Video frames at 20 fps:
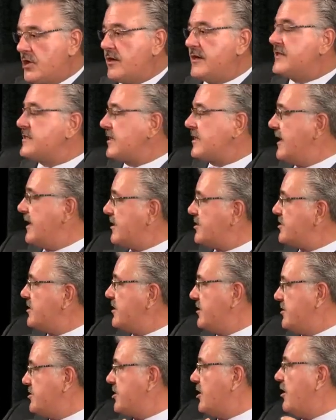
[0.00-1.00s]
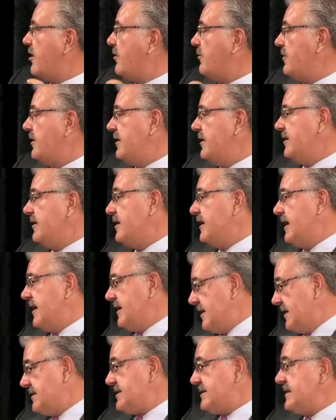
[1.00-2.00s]
jury selection, and Joe
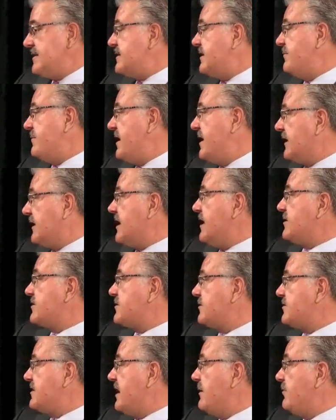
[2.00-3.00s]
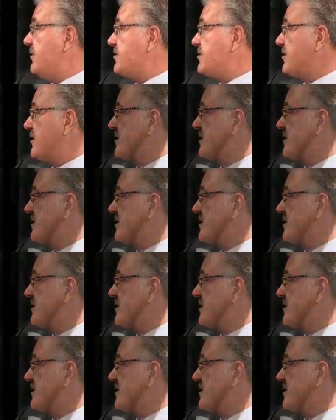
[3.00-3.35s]
assisted me at counsel table with